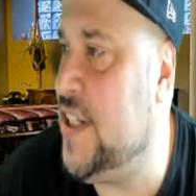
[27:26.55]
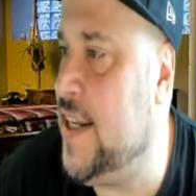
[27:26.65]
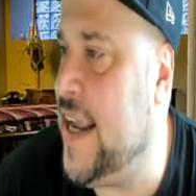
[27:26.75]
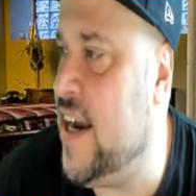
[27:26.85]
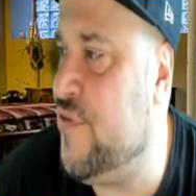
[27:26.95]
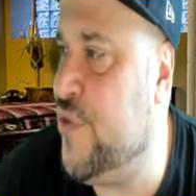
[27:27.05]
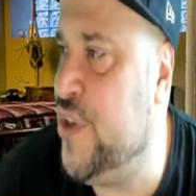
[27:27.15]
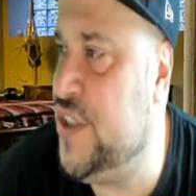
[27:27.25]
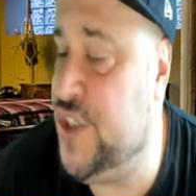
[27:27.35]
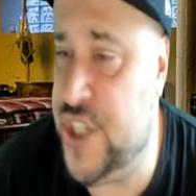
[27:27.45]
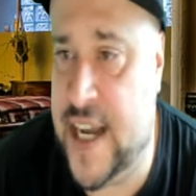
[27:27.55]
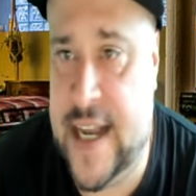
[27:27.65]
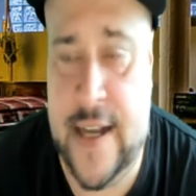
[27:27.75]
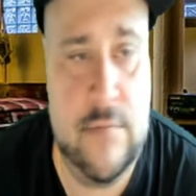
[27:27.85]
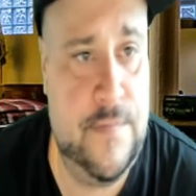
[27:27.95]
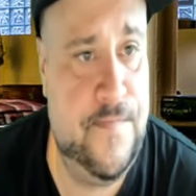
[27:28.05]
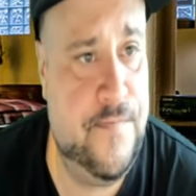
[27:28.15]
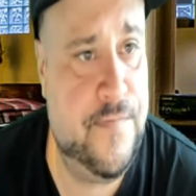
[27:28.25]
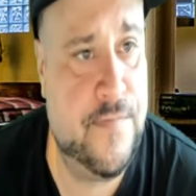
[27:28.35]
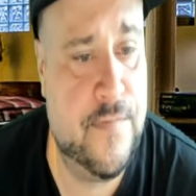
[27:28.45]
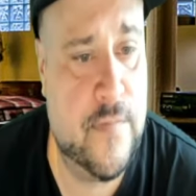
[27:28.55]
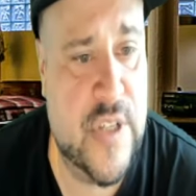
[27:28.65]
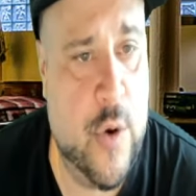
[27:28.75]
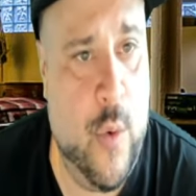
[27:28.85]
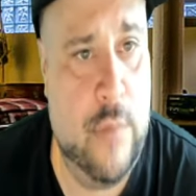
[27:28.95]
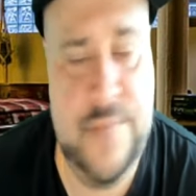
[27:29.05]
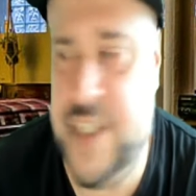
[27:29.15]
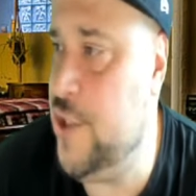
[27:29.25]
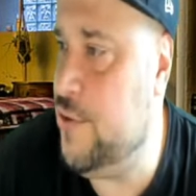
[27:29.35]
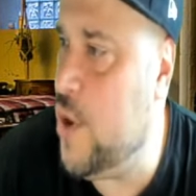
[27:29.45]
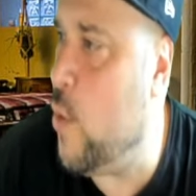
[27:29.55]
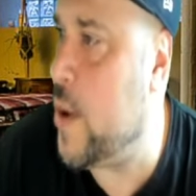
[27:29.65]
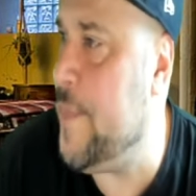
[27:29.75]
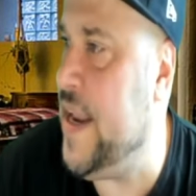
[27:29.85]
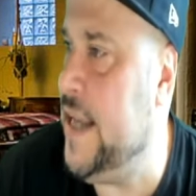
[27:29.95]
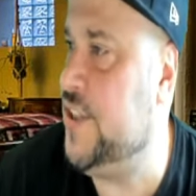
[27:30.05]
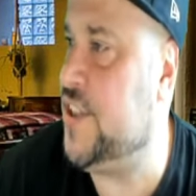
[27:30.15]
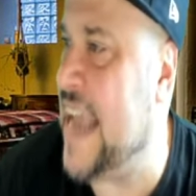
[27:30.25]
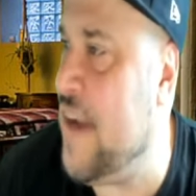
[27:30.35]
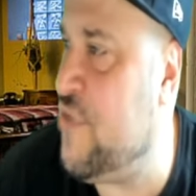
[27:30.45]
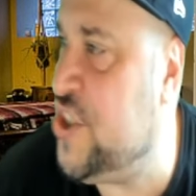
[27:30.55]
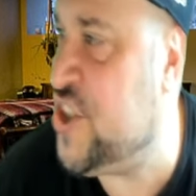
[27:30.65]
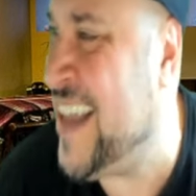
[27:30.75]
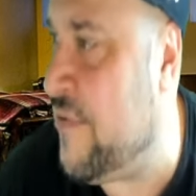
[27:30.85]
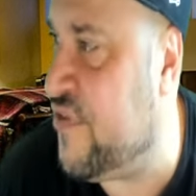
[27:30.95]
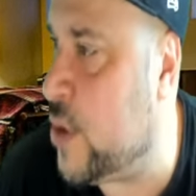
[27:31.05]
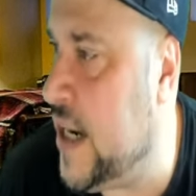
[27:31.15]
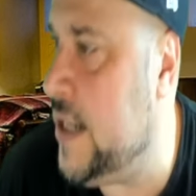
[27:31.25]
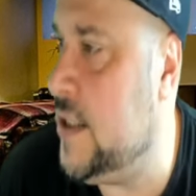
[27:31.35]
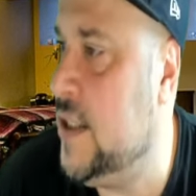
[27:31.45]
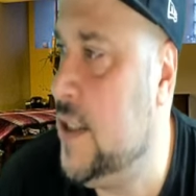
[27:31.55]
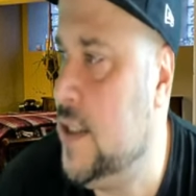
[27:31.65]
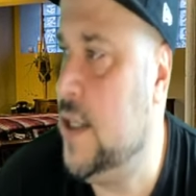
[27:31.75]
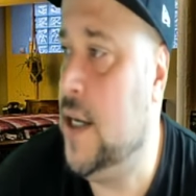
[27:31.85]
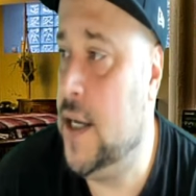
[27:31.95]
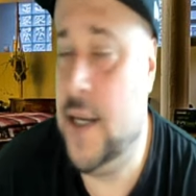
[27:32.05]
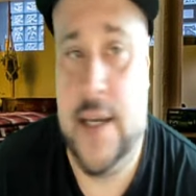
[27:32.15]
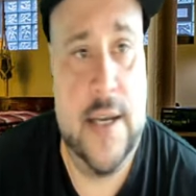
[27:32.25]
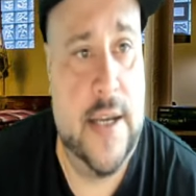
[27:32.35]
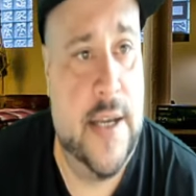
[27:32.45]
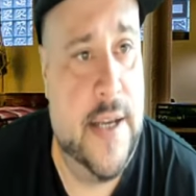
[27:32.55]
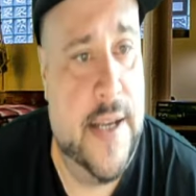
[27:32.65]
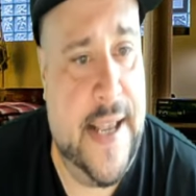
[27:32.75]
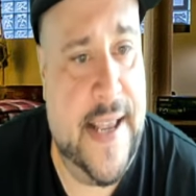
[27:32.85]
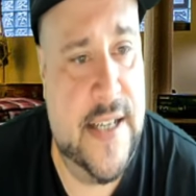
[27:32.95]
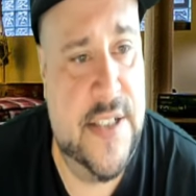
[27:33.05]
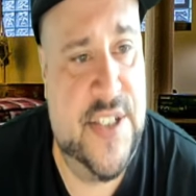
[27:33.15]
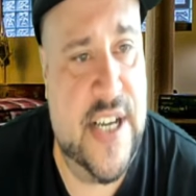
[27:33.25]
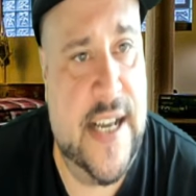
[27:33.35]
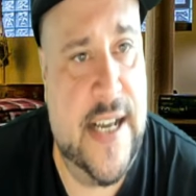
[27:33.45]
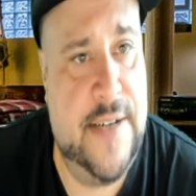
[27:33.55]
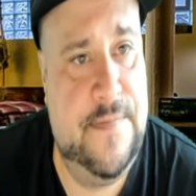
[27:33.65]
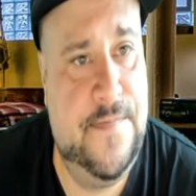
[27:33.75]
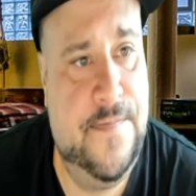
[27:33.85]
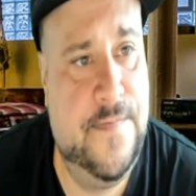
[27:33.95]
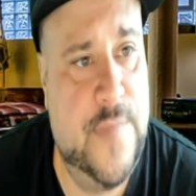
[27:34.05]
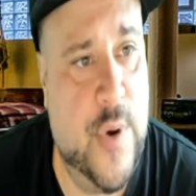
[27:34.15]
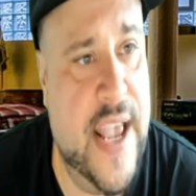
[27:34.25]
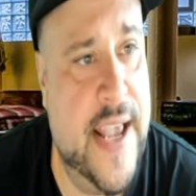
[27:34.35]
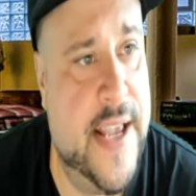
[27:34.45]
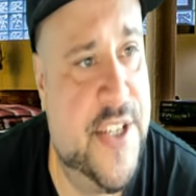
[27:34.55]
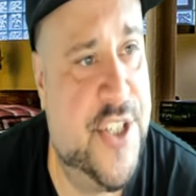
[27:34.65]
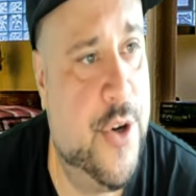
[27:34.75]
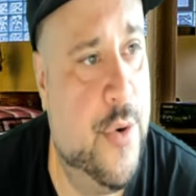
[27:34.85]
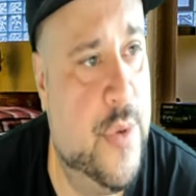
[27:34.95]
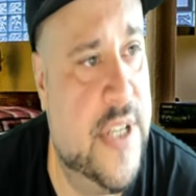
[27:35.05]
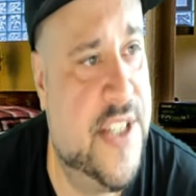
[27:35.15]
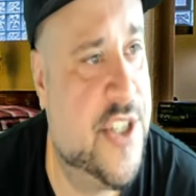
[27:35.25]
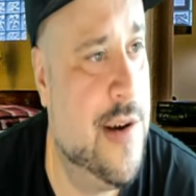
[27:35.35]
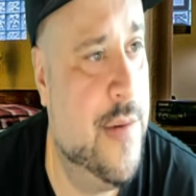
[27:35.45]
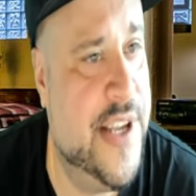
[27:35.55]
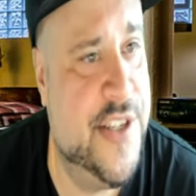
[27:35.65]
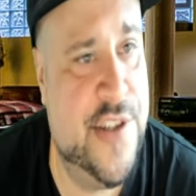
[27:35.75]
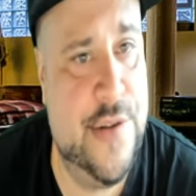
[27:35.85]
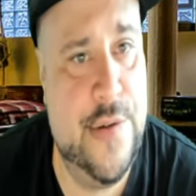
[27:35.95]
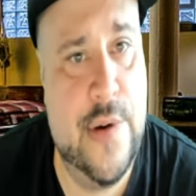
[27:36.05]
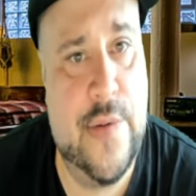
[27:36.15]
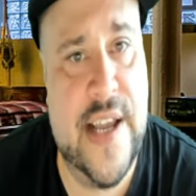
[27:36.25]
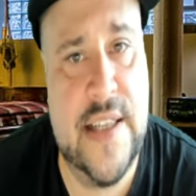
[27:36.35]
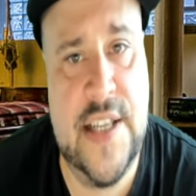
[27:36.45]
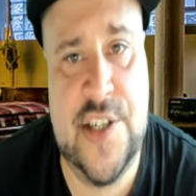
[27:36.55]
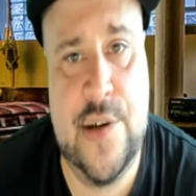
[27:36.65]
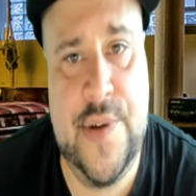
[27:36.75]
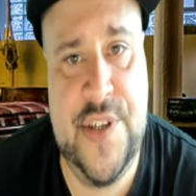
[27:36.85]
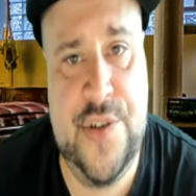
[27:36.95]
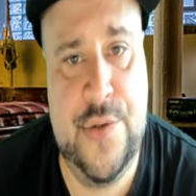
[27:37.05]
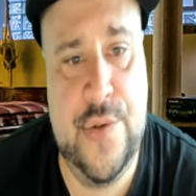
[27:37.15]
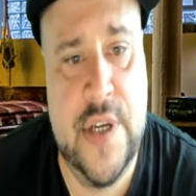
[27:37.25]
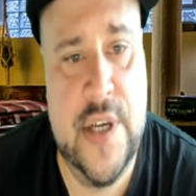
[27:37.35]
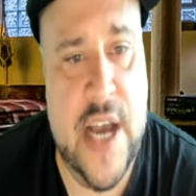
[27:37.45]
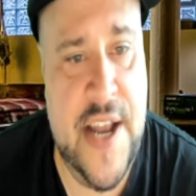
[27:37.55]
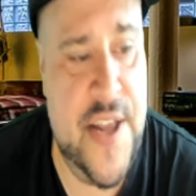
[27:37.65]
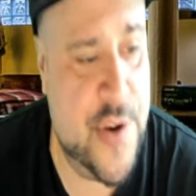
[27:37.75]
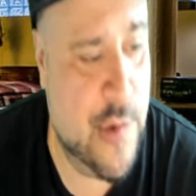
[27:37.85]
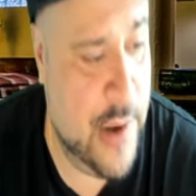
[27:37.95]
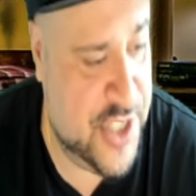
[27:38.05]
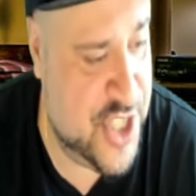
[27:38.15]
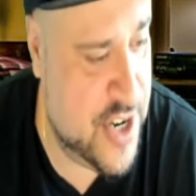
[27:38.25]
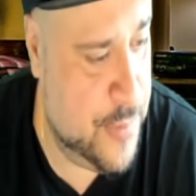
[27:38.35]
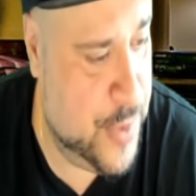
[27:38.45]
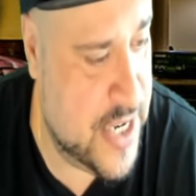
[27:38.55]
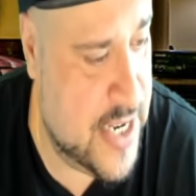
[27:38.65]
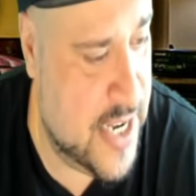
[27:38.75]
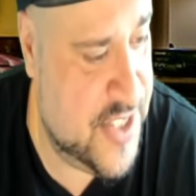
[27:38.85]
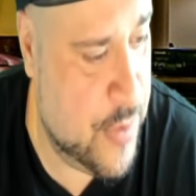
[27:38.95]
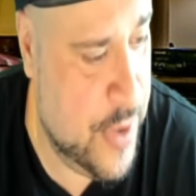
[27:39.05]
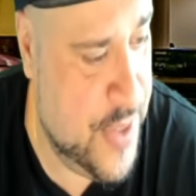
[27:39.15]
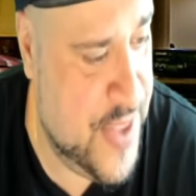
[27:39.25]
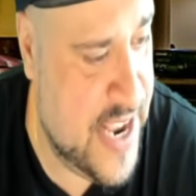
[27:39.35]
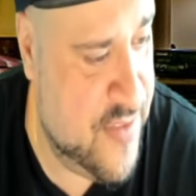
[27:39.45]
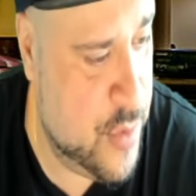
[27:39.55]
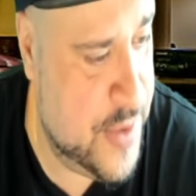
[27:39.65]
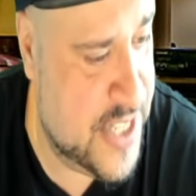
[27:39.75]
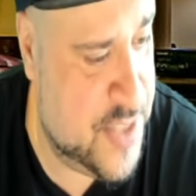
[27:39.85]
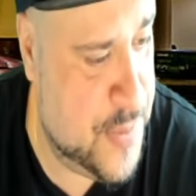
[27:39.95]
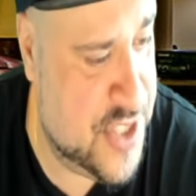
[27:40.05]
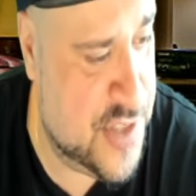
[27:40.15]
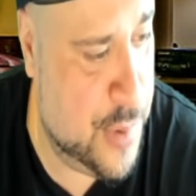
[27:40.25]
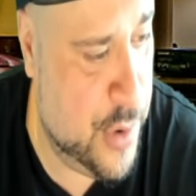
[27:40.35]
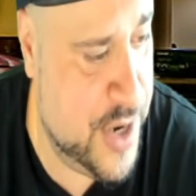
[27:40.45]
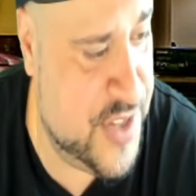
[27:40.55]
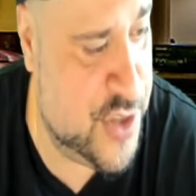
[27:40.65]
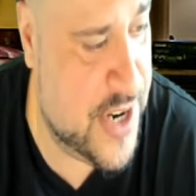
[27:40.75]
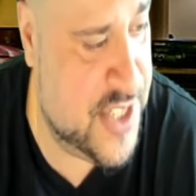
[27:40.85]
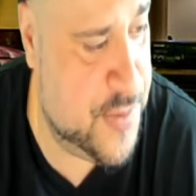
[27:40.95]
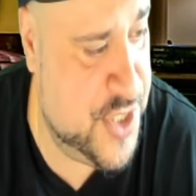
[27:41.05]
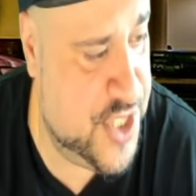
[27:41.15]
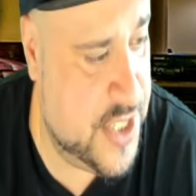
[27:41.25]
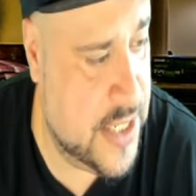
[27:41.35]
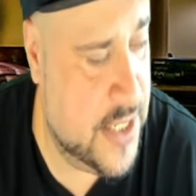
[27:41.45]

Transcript: and average well, you know what I mean, just average stuff, right? And okay, so let's go into another quick channel plug, guys. I want to thank everyone that's been supporting the transmission.